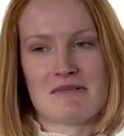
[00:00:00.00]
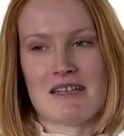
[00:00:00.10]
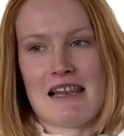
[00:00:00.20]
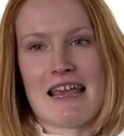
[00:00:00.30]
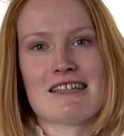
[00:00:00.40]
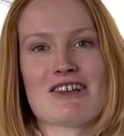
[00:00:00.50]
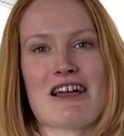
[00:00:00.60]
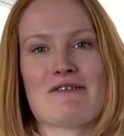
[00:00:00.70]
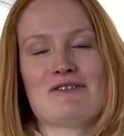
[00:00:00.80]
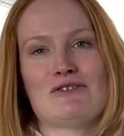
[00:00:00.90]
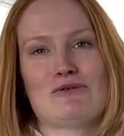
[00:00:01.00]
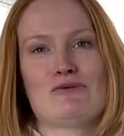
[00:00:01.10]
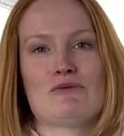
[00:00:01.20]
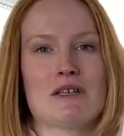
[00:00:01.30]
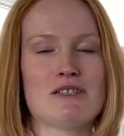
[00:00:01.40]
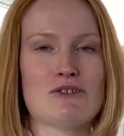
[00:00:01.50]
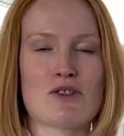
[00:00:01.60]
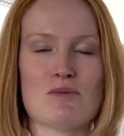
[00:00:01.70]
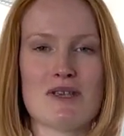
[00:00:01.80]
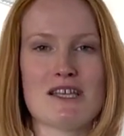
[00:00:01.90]
later afternoon went to
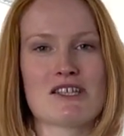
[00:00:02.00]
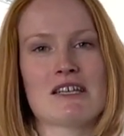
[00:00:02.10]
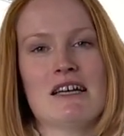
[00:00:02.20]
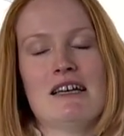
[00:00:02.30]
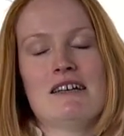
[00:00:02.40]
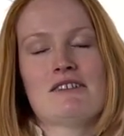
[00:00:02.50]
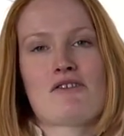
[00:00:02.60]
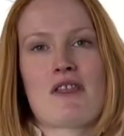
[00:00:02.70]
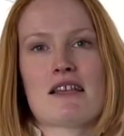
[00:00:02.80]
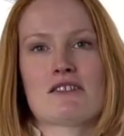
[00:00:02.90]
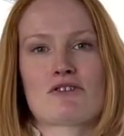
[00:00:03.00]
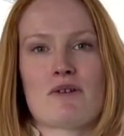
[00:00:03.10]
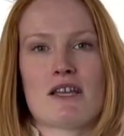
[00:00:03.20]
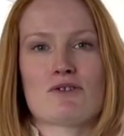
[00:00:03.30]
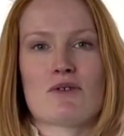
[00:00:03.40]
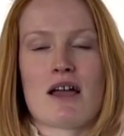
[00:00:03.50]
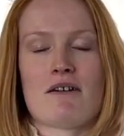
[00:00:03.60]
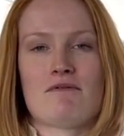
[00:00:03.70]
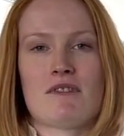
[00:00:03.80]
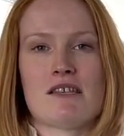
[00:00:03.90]
the beach. So that's great to
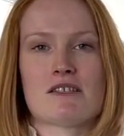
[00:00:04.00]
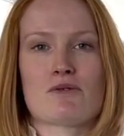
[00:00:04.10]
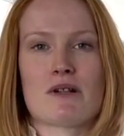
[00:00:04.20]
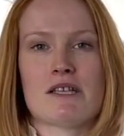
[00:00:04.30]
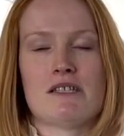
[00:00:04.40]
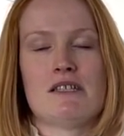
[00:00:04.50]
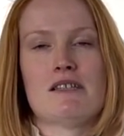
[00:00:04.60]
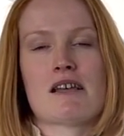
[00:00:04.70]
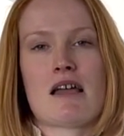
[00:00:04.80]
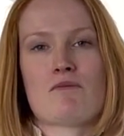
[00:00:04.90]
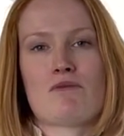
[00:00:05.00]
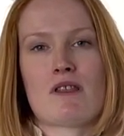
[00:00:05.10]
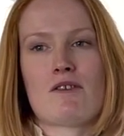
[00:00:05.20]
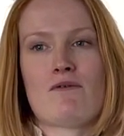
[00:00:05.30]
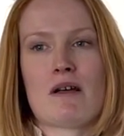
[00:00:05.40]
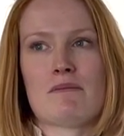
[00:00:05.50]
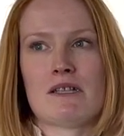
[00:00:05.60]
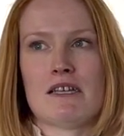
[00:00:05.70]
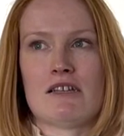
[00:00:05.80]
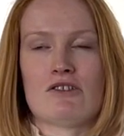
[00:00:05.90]
have this quality time with the
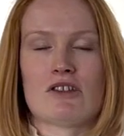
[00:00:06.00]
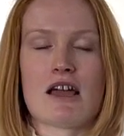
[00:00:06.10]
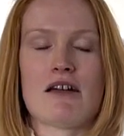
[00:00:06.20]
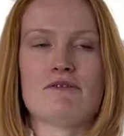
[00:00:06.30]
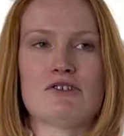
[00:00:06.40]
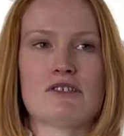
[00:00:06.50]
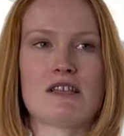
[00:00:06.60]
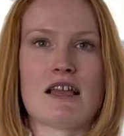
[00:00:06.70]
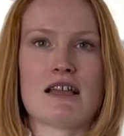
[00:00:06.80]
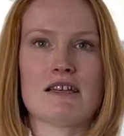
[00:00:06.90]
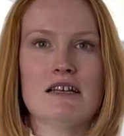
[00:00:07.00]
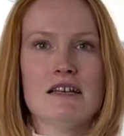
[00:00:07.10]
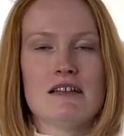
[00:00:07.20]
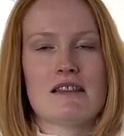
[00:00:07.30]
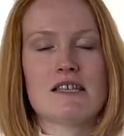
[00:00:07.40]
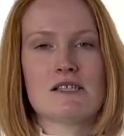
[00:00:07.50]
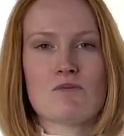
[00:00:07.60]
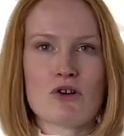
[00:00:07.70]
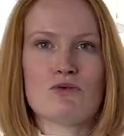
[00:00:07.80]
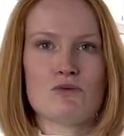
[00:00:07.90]
family and not have just like this
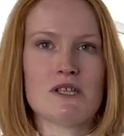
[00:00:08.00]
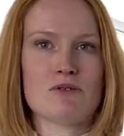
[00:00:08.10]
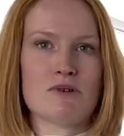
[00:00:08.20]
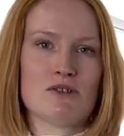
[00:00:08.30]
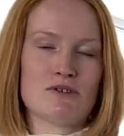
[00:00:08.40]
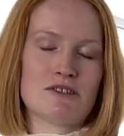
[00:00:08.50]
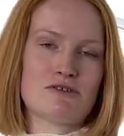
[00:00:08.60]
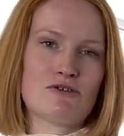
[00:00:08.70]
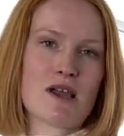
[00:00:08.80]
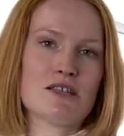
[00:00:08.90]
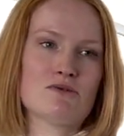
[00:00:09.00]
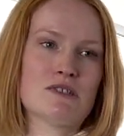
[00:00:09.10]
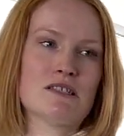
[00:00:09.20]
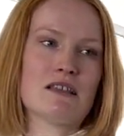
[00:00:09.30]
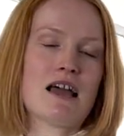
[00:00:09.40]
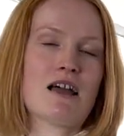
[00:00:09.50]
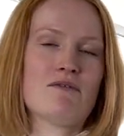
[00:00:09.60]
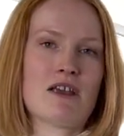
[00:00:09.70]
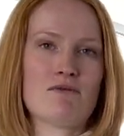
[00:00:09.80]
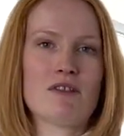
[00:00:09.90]
1 week where you try to have
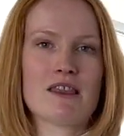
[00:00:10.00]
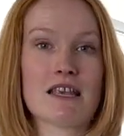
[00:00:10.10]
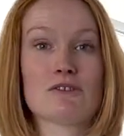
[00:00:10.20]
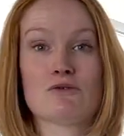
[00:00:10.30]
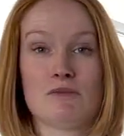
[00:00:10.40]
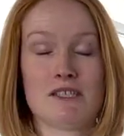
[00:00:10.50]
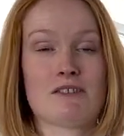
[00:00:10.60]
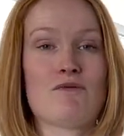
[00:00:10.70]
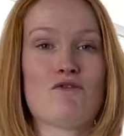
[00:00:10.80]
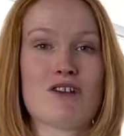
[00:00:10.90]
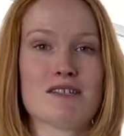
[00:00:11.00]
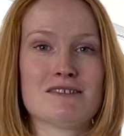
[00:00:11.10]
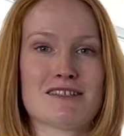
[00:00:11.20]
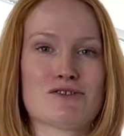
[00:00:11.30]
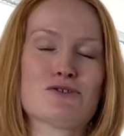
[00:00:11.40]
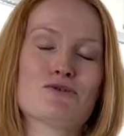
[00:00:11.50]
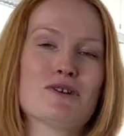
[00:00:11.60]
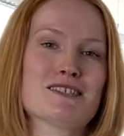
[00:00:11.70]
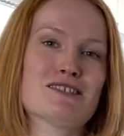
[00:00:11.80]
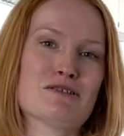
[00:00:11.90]
everything to meet some friends. That's
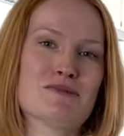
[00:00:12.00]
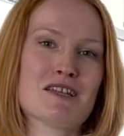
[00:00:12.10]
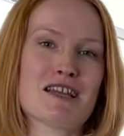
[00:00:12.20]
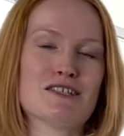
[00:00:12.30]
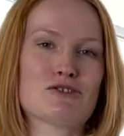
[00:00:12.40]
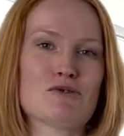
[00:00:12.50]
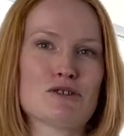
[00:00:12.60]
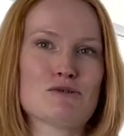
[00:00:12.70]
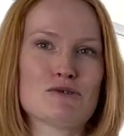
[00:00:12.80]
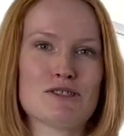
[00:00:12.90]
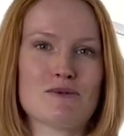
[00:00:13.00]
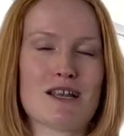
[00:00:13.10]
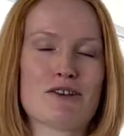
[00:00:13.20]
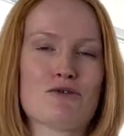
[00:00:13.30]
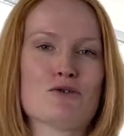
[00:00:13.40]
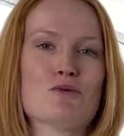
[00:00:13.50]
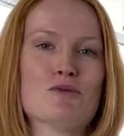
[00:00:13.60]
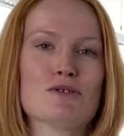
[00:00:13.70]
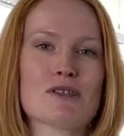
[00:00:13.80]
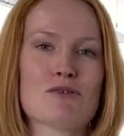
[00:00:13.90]
always something I struggle with when I go home,
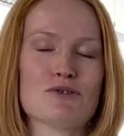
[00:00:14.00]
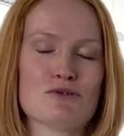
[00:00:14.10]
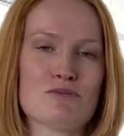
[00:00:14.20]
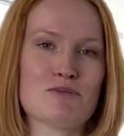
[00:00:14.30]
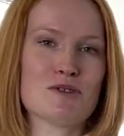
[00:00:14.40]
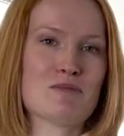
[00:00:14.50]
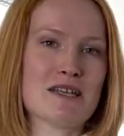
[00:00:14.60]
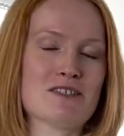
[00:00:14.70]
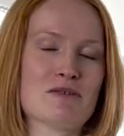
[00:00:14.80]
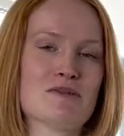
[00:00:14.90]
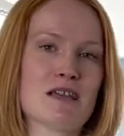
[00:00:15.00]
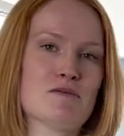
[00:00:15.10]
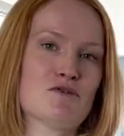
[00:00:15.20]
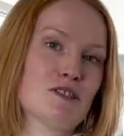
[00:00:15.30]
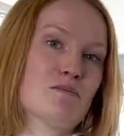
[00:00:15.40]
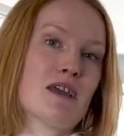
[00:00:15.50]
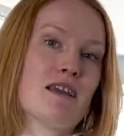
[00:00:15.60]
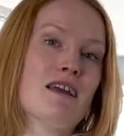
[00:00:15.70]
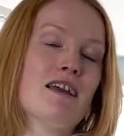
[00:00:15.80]
because I want to spend some time with my